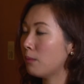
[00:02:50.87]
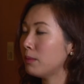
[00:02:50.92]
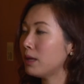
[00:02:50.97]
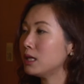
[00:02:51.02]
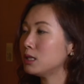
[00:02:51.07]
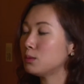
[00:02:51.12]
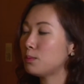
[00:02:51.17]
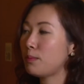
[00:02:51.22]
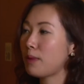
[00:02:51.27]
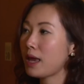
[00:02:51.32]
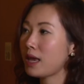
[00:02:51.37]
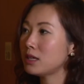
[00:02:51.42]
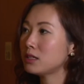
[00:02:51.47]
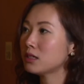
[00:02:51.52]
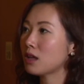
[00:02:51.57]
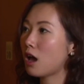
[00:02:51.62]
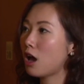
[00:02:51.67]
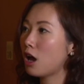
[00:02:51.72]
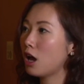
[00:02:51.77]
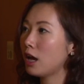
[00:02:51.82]
It's
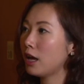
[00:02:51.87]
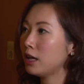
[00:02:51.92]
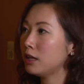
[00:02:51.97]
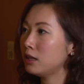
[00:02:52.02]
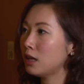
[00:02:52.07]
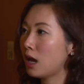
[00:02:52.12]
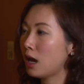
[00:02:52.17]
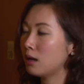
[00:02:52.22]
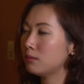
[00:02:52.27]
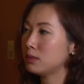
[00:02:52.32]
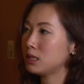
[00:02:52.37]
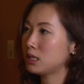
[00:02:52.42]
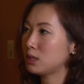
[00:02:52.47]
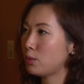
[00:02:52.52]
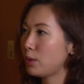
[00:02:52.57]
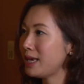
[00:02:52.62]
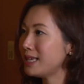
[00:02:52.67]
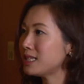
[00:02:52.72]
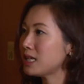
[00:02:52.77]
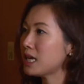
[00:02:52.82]
based on
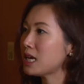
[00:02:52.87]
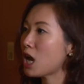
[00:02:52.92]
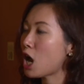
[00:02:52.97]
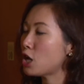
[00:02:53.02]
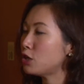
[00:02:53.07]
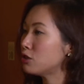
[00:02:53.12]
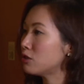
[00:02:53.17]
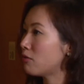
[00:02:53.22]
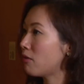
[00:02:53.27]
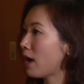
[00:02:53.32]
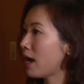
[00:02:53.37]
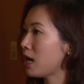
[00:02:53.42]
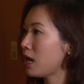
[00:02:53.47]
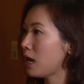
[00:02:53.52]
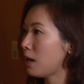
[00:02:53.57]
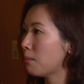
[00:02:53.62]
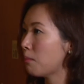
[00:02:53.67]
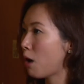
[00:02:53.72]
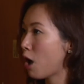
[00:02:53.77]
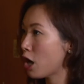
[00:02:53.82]
squeezing
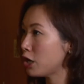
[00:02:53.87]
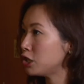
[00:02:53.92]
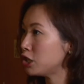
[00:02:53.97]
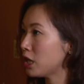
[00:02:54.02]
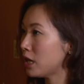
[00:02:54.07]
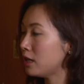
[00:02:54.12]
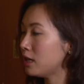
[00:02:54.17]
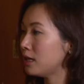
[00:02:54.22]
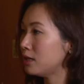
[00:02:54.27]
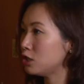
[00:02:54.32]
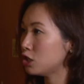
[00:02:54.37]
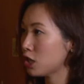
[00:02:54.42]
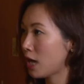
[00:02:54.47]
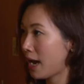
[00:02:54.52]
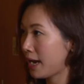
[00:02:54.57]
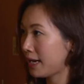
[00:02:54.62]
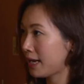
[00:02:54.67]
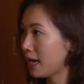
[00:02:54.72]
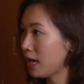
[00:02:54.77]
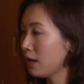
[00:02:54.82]
underwriting margin in
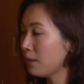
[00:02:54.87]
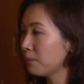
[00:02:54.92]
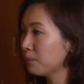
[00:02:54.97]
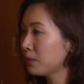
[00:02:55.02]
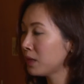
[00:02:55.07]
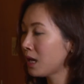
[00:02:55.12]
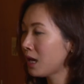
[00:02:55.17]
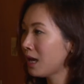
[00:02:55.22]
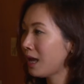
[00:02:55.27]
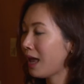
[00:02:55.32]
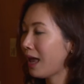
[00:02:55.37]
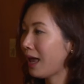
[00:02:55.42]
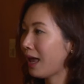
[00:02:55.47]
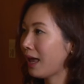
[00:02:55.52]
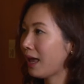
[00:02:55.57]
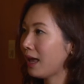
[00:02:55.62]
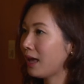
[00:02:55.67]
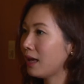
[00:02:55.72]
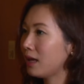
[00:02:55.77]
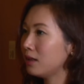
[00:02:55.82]
China.
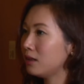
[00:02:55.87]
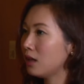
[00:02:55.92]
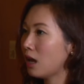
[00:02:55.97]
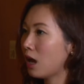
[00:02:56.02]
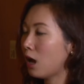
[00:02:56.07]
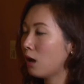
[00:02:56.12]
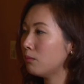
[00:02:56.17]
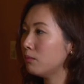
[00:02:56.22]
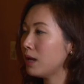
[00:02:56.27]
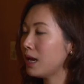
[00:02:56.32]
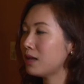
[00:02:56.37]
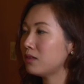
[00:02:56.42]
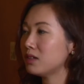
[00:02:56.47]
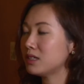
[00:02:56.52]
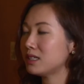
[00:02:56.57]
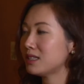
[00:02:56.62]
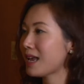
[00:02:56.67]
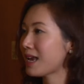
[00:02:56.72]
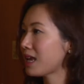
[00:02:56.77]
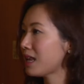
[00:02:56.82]
And in the
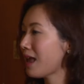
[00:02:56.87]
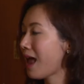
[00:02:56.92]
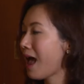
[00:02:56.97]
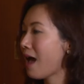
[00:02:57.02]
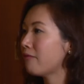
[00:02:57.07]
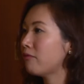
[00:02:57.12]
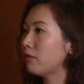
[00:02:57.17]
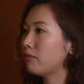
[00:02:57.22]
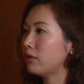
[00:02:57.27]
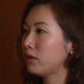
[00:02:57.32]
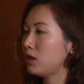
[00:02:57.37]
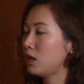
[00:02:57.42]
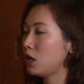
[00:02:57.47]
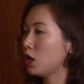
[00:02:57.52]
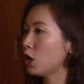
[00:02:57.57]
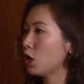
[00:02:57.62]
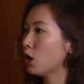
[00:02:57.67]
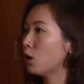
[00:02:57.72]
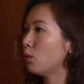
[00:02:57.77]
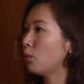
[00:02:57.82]
second half of the
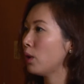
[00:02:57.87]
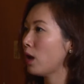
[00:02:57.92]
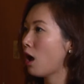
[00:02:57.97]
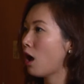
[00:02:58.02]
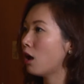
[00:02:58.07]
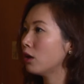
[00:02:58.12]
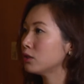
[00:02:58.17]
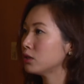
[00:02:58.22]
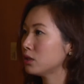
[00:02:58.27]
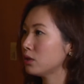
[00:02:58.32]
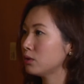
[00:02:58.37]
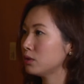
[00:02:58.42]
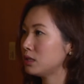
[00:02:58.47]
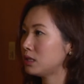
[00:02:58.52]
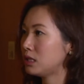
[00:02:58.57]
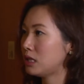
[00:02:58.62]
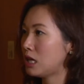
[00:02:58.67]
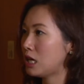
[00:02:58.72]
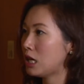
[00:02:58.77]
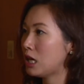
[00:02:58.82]
year, we also
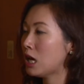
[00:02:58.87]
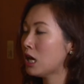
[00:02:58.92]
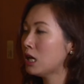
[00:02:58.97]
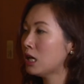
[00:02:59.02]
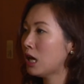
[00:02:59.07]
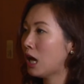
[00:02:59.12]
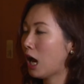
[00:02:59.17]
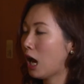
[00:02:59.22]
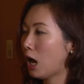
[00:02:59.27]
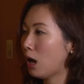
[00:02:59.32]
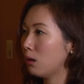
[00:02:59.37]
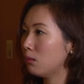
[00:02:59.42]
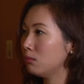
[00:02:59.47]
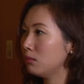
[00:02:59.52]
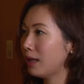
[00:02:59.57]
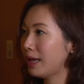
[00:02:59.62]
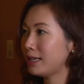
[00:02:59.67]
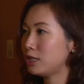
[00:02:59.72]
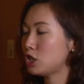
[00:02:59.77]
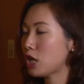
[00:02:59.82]
see
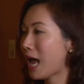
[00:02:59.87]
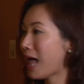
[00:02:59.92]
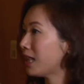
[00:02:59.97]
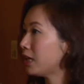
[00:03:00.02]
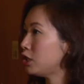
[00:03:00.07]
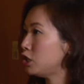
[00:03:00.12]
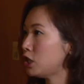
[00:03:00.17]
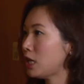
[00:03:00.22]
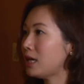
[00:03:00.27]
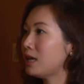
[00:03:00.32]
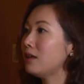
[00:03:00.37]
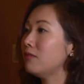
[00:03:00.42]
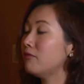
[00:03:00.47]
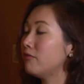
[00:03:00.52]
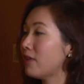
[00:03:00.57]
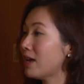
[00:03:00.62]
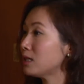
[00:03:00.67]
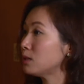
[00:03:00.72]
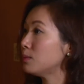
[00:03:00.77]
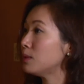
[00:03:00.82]
challenging
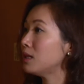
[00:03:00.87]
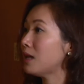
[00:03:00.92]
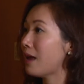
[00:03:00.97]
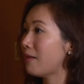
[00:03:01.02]
investment